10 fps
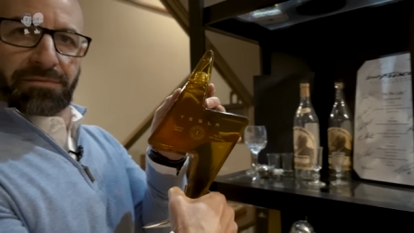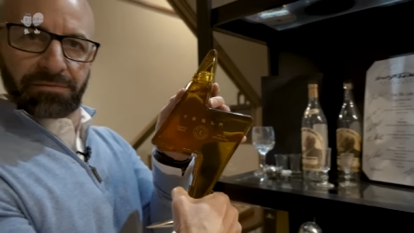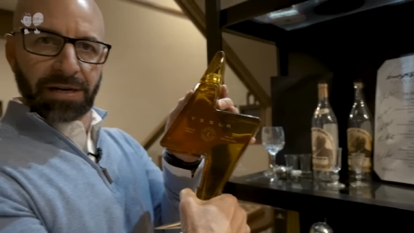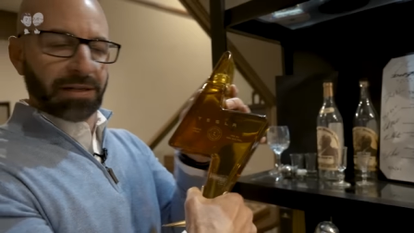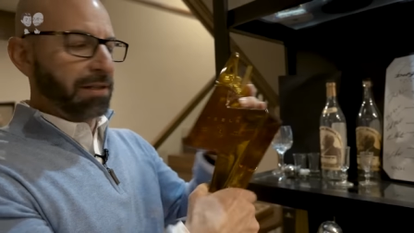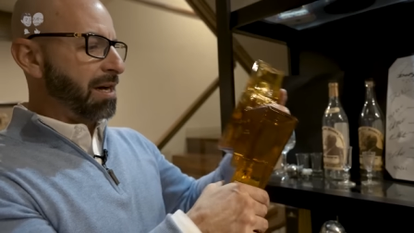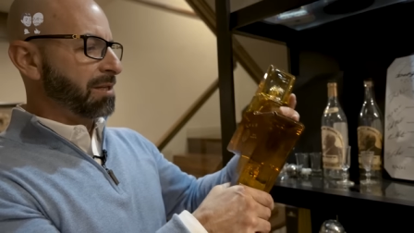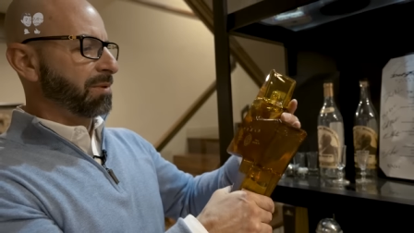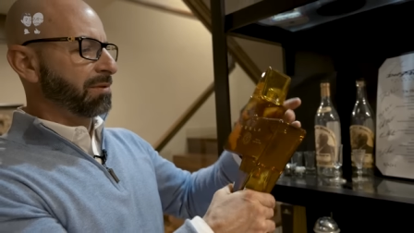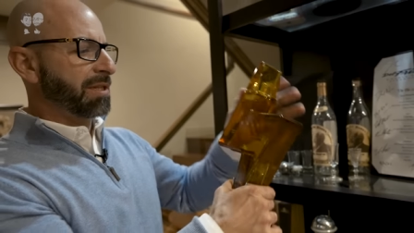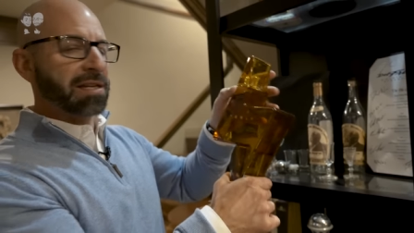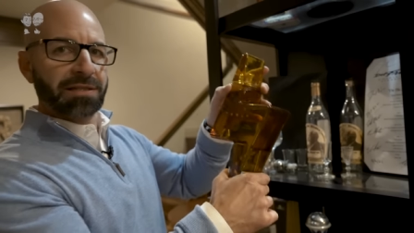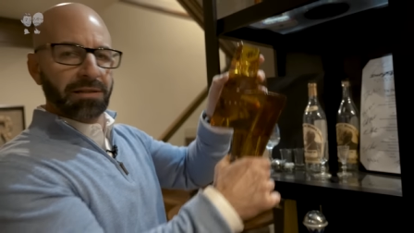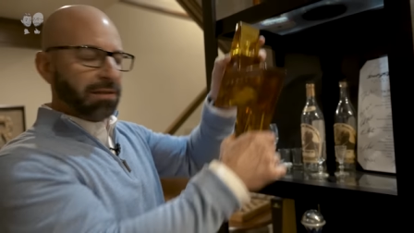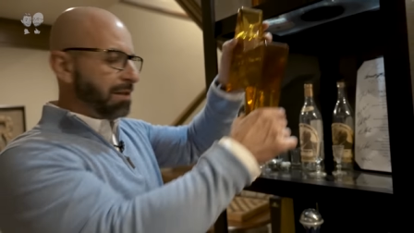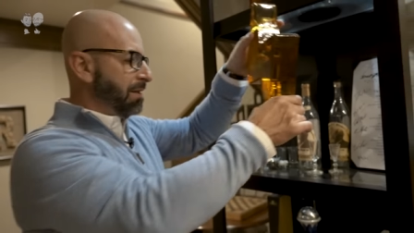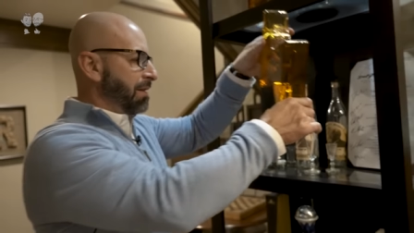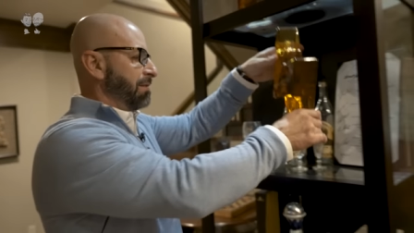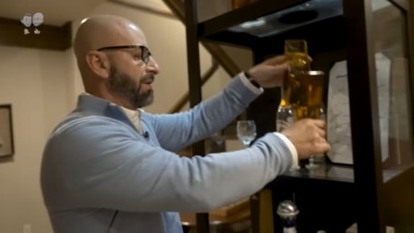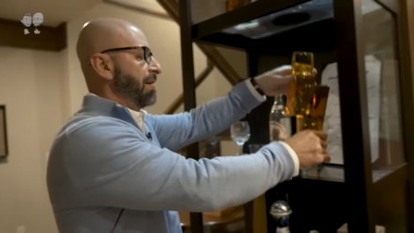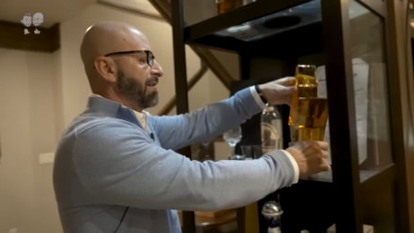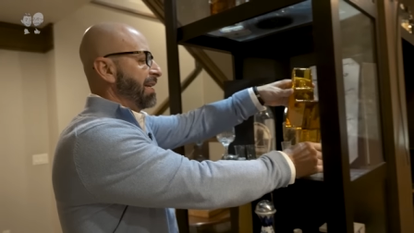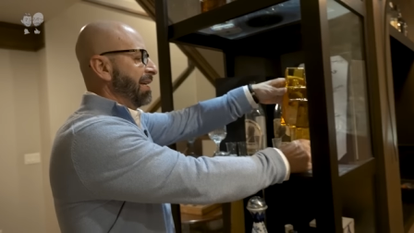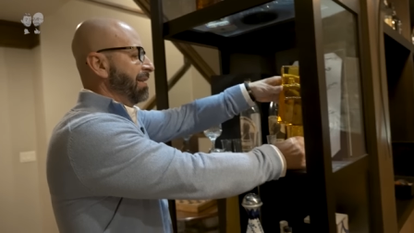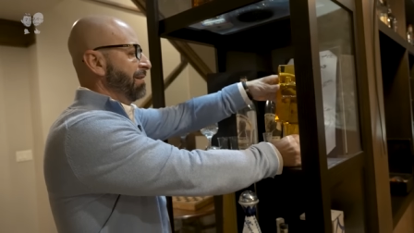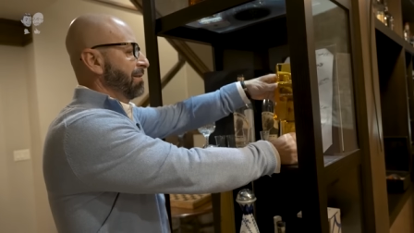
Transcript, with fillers: recognizable, Tesla. right? Tequila,